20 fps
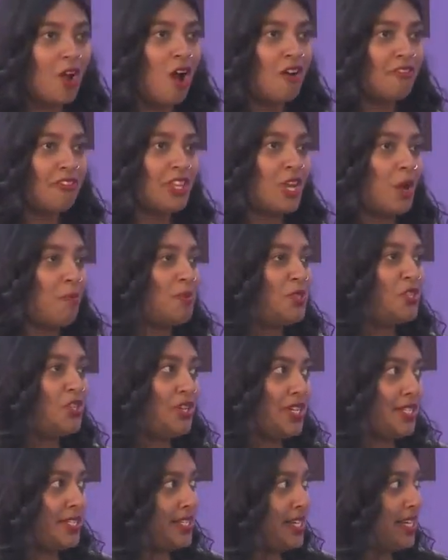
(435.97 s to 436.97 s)
offered the
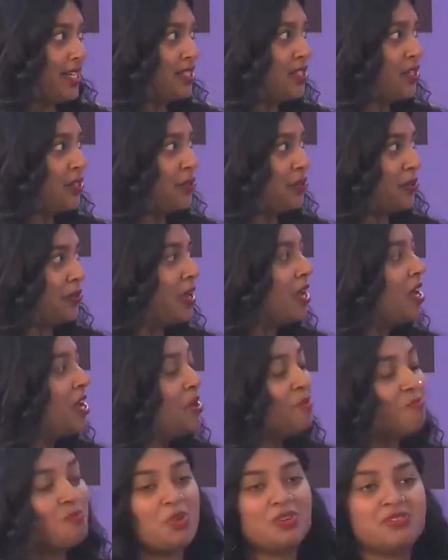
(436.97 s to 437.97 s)
opportunity to
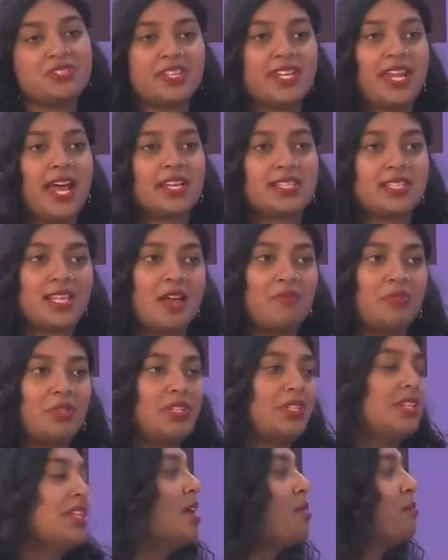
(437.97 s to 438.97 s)
move to the next
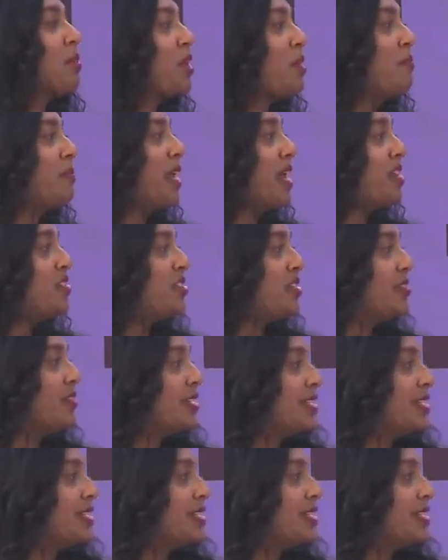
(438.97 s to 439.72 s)
level and become an engineering